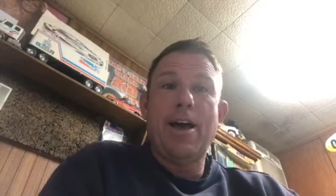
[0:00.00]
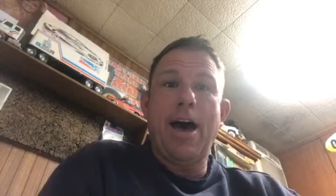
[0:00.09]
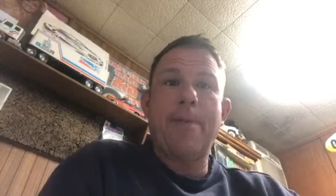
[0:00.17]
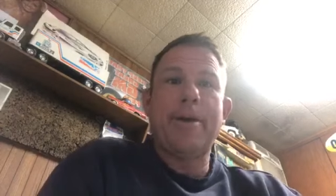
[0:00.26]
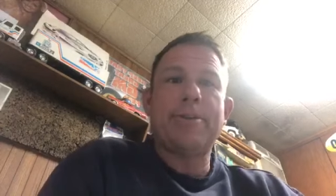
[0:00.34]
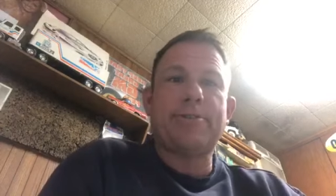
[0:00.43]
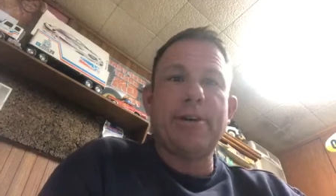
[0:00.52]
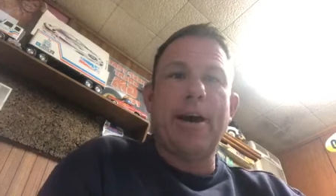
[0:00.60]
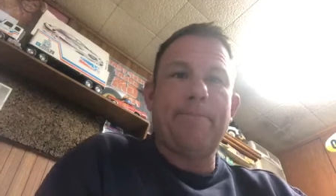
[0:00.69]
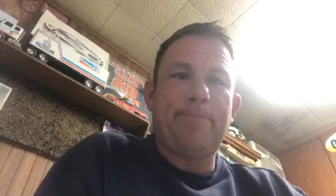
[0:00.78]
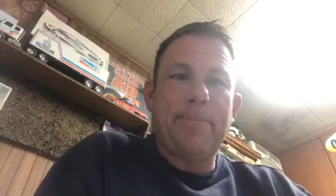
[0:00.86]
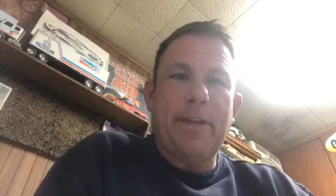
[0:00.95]
I messed
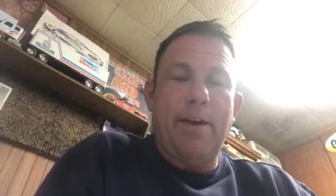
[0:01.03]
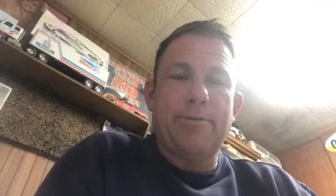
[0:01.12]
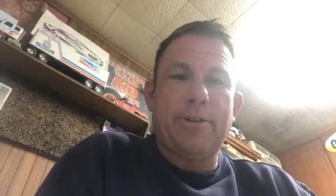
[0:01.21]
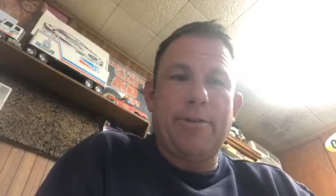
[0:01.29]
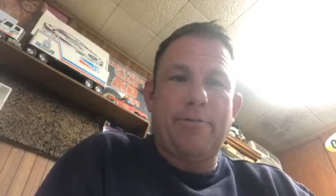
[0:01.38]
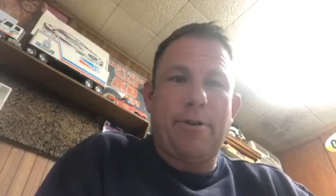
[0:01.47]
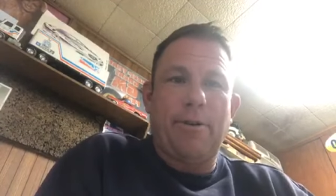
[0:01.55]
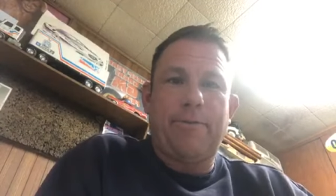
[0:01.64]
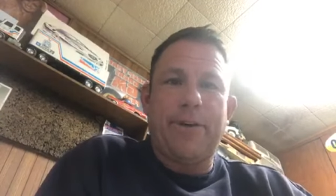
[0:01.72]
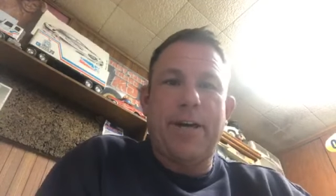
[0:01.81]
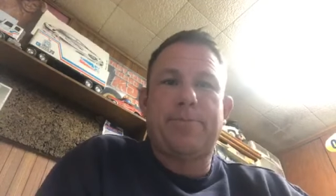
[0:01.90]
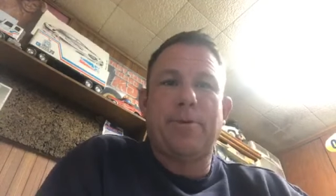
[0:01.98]
up. I was on the wrong
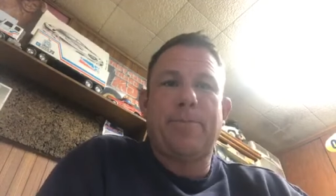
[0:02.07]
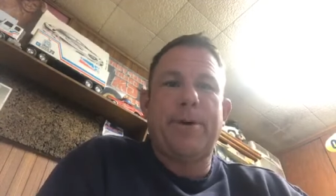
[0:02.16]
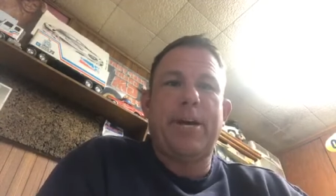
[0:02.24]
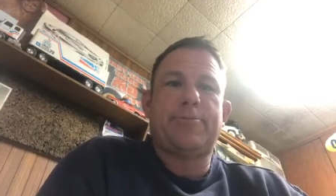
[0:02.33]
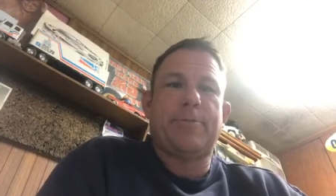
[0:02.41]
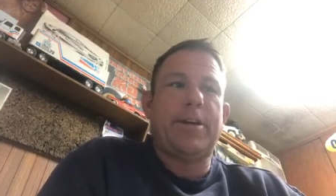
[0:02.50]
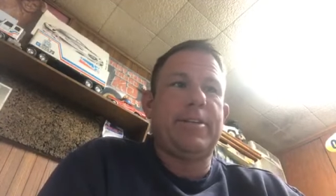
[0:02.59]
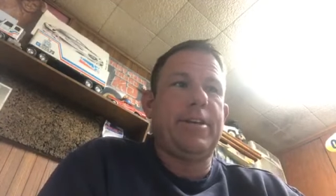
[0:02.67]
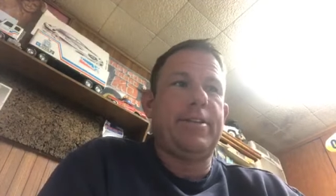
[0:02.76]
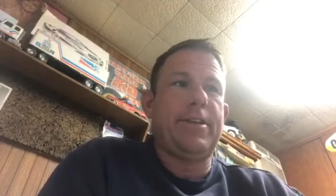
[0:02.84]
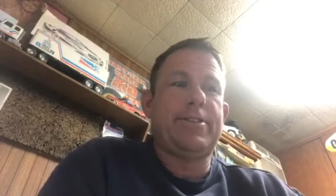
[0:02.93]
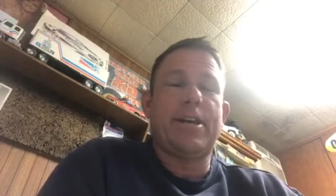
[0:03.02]
Facebook page when I
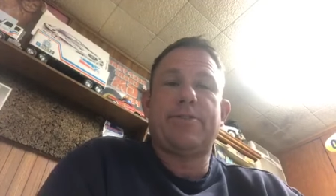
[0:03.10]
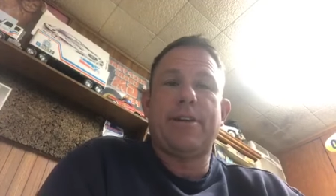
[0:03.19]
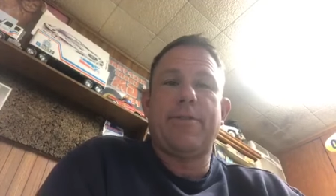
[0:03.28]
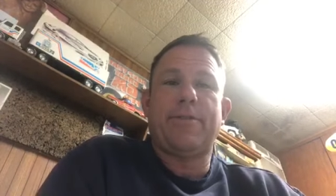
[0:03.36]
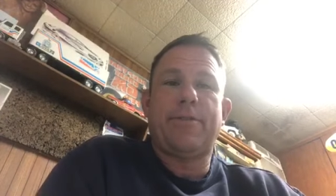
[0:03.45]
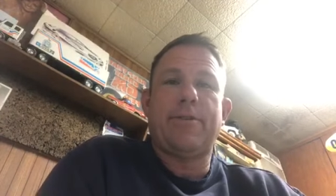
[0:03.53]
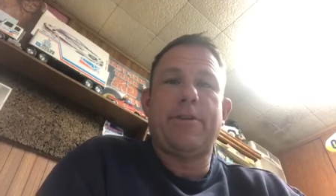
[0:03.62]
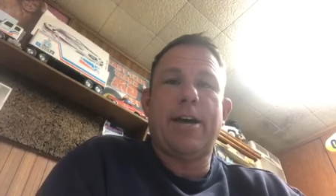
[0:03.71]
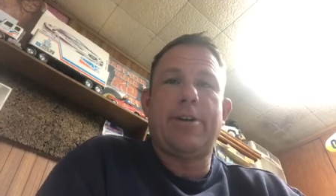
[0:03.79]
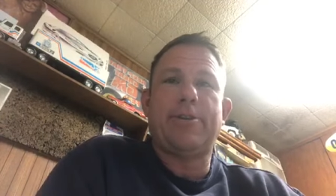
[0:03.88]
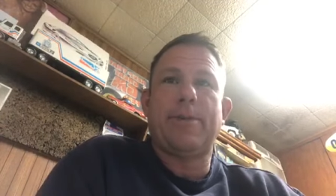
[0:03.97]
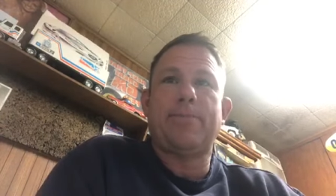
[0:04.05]
did this at 7:30.
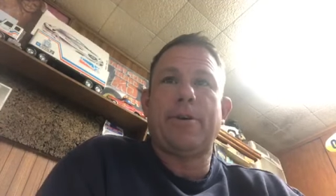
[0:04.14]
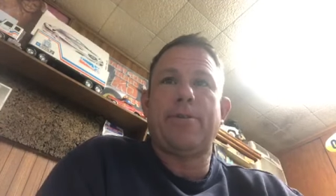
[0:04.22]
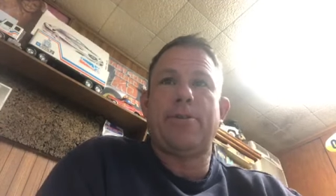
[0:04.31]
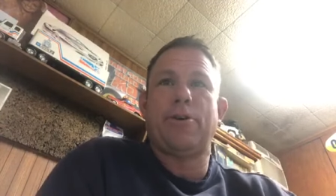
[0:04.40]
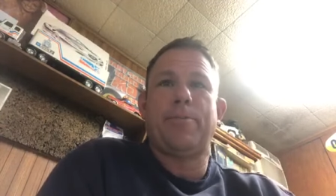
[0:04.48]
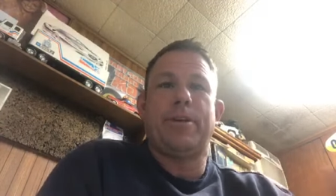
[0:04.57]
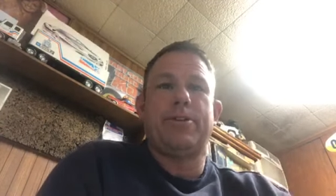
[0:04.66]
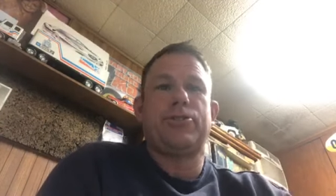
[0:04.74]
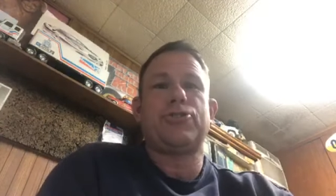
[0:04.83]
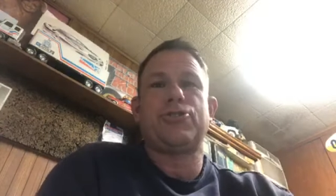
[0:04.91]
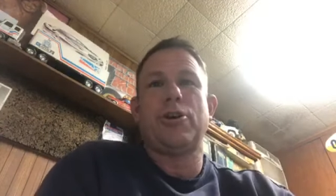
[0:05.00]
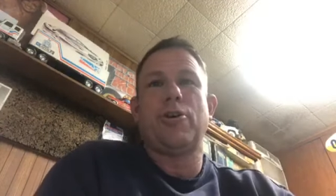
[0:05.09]
I jumped on the Nobody's
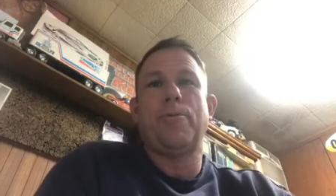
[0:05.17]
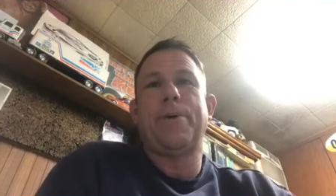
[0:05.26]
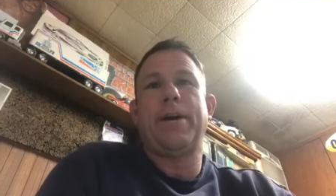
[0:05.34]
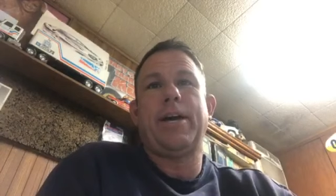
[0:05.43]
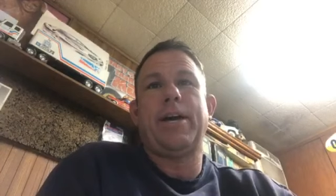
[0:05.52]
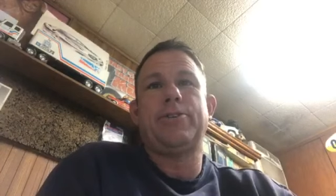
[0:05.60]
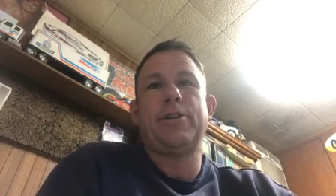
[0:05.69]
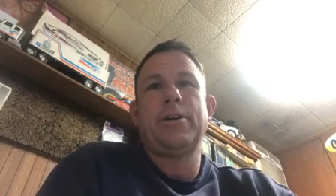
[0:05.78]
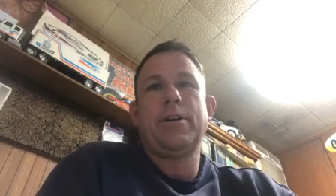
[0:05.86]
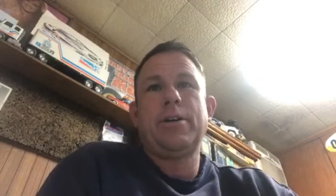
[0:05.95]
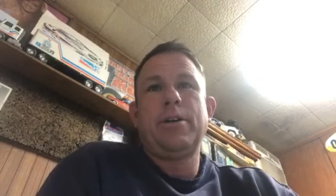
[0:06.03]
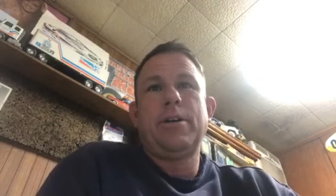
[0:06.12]
Show page,
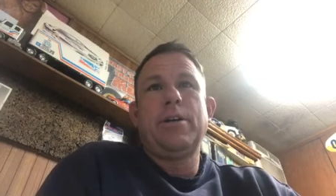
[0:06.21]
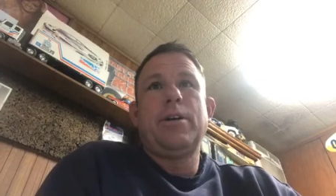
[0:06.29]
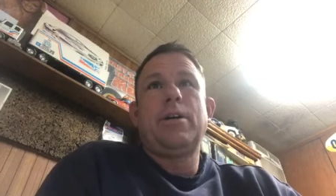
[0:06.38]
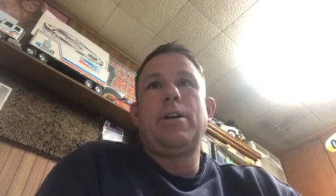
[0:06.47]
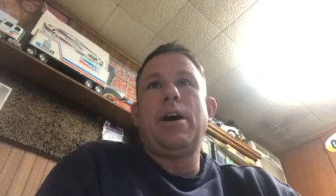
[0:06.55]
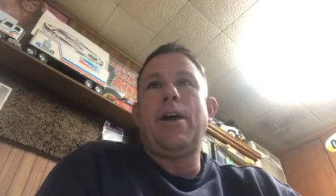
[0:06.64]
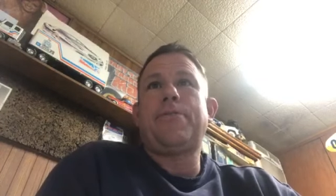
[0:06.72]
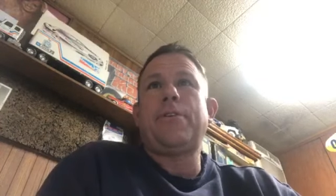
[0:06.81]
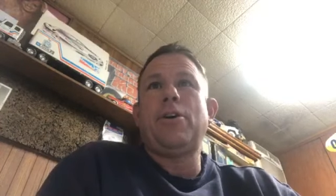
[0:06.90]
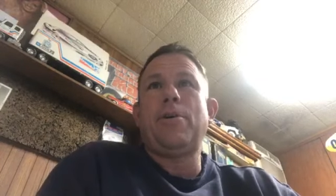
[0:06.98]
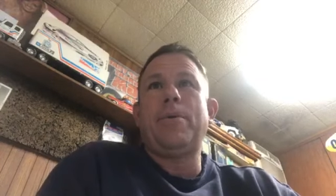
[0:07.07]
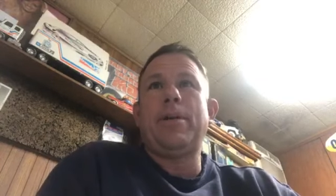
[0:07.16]
not the
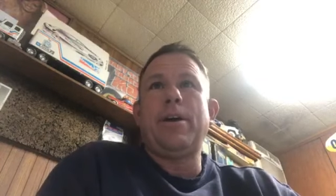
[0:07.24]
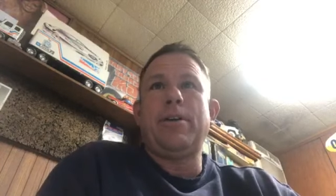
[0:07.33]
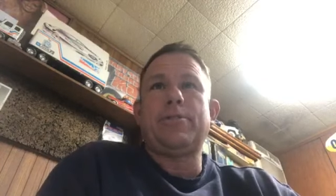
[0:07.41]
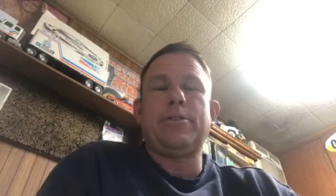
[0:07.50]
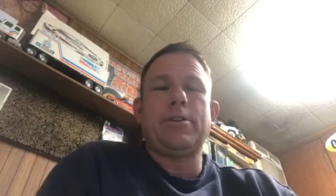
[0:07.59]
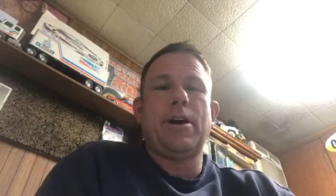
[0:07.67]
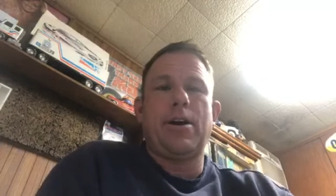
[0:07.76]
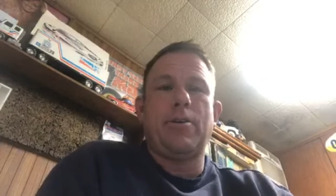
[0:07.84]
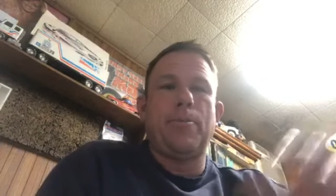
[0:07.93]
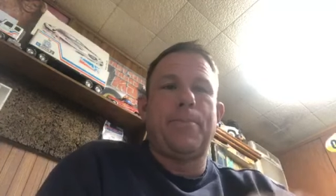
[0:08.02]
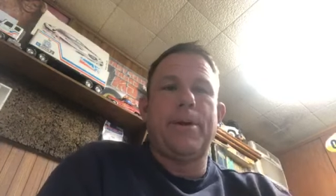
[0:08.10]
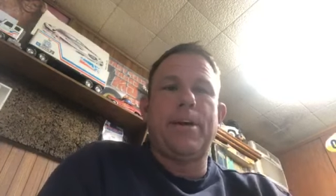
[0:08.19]
Nobody Else's
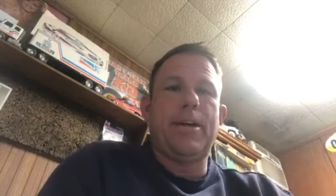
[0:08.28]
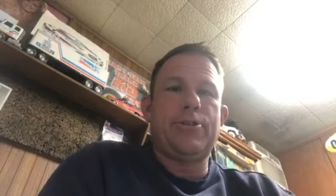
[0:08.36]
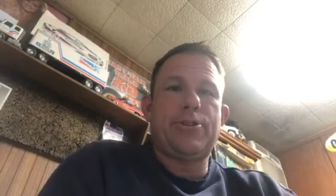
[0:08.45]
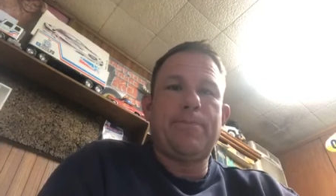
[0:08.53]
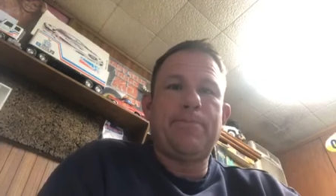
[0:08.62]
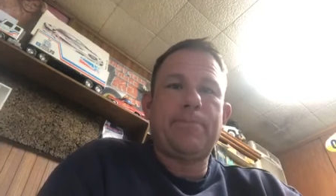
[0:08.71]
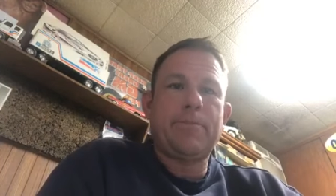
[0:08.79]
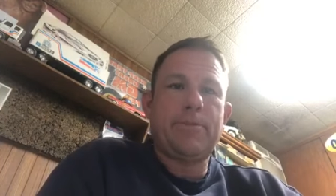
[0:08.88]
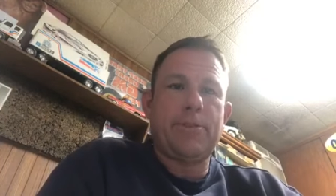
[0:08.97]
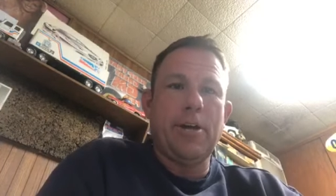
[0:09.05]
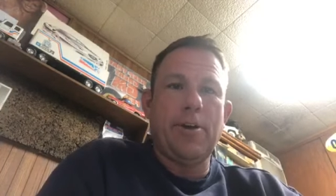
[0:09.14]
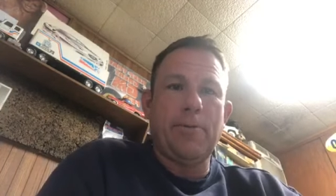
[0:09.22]
Auto page.
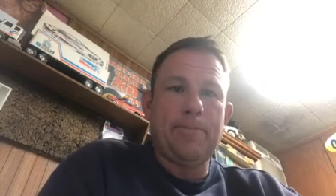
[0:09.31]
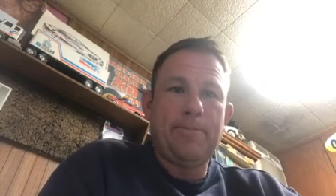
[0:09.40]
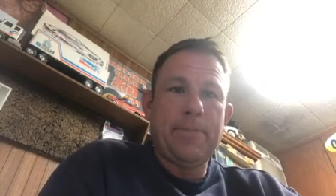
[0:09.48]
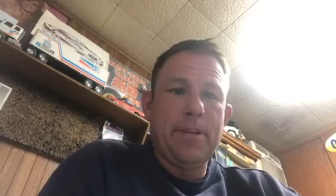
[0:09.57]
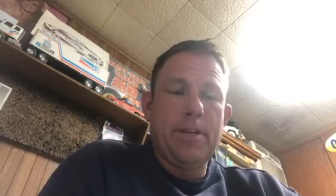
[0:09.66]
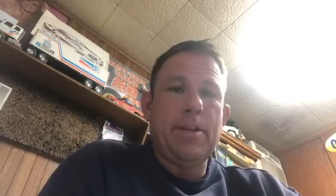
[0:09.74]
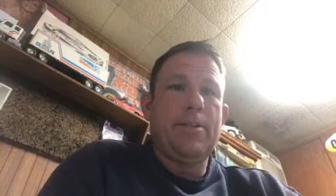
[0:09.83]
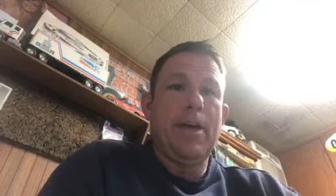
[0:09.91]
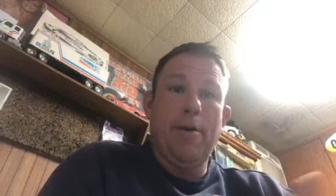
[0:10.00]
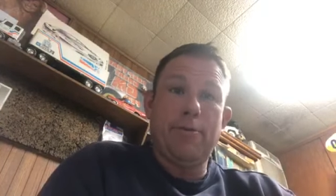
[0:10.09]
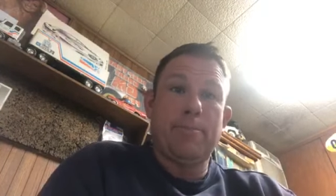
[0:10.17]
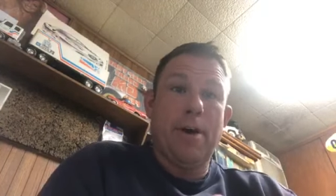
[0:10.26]
So,
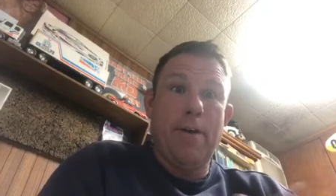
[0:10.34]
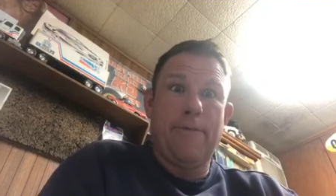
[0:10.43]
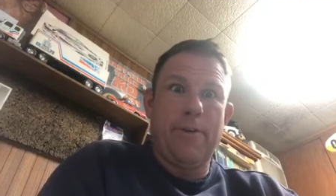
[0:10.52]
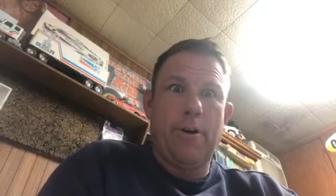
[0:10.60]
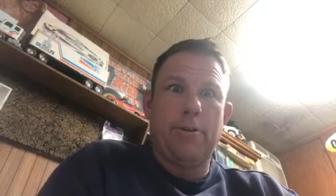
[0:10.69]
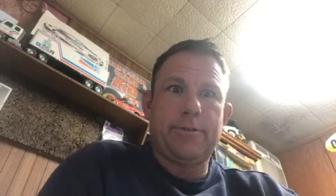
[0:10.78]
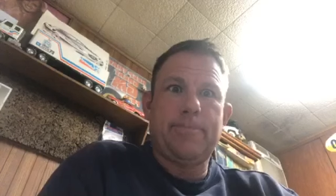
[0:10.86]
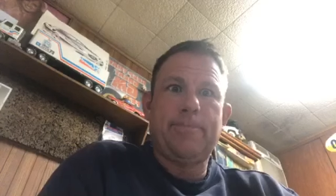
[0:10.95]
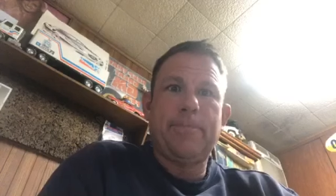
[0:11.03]
that was my fault.